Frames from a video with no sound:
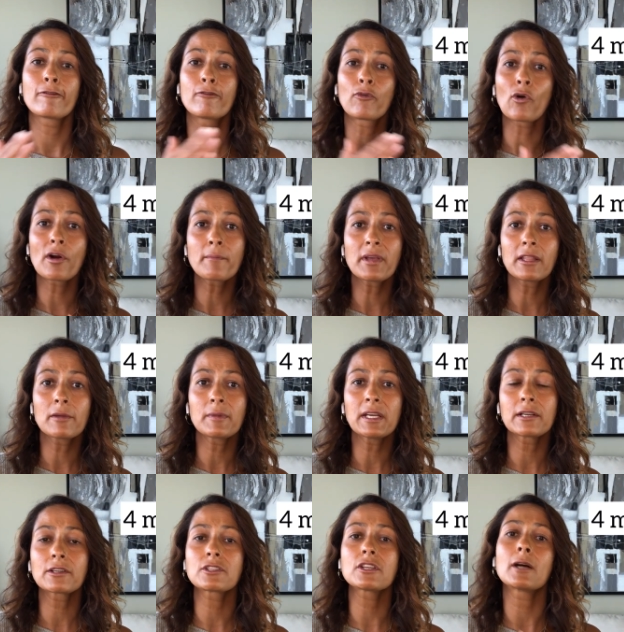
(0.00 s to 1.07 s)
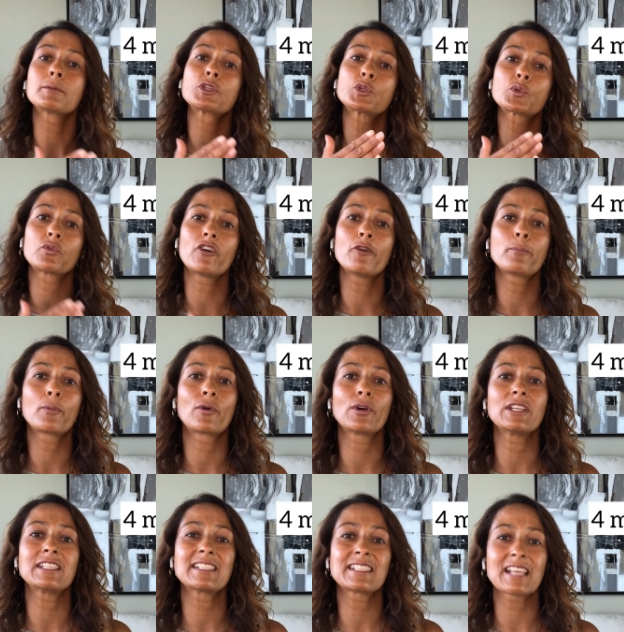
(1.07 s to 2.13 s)
four millimeters up to
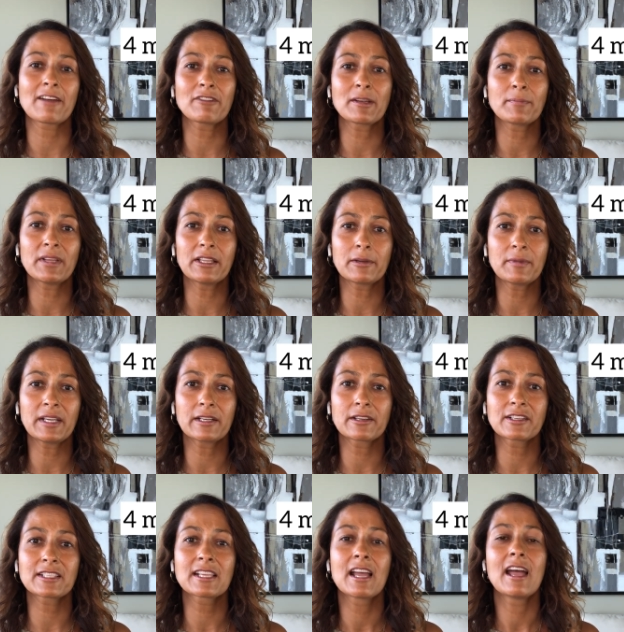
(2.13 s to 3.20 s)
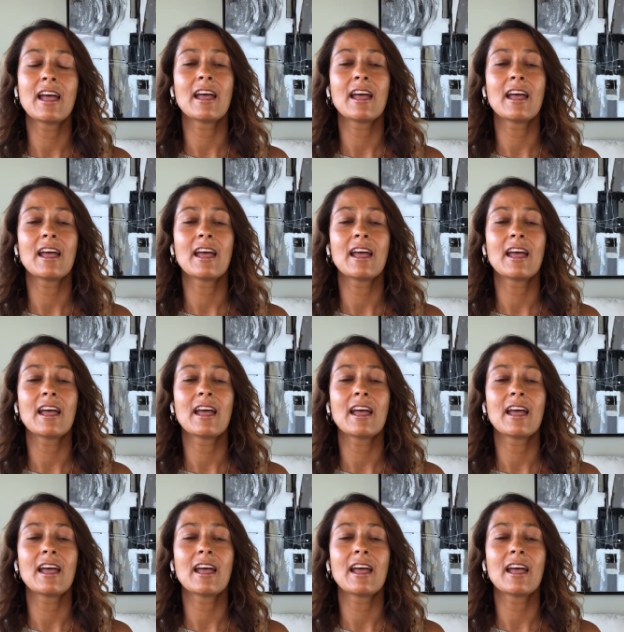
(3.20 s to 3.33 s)
12.7 millimeters.